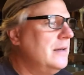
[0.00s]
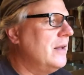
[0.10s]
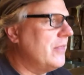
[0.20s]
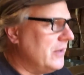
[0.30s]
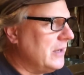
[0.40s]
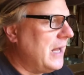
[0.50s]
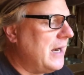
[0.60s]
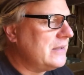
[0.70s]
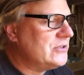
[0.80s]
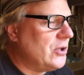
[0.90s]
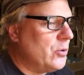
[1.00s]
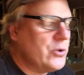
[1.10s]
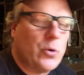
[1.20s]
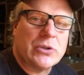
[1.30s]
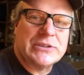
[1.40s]
the locks on
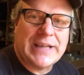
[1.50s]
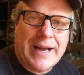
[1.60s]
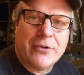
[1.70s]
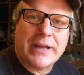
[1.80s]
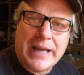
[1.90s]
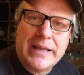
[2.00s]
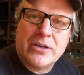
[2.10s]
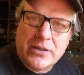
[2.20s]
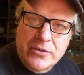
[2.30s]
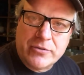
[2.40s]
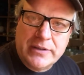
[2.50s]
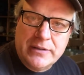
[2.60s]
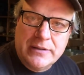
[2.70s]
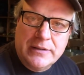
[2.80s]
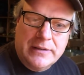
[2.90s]
your Scout 800
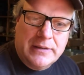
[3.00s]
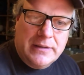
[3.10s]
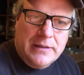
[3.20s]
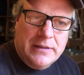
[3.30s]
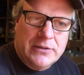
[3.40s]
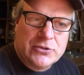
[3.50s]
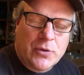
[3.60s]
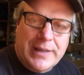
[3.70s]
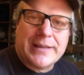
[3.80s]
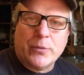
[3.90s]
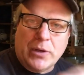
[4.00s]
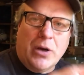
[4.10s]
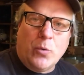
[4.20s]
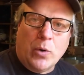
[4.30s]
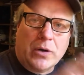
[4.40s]
so that they will
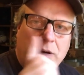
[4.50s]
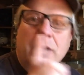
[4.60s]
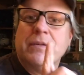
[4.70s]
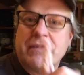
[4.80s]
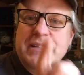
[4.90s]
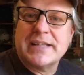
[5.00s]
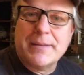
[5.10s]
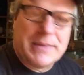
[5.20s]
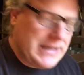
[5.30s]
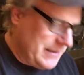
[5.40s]
all work off of the same key,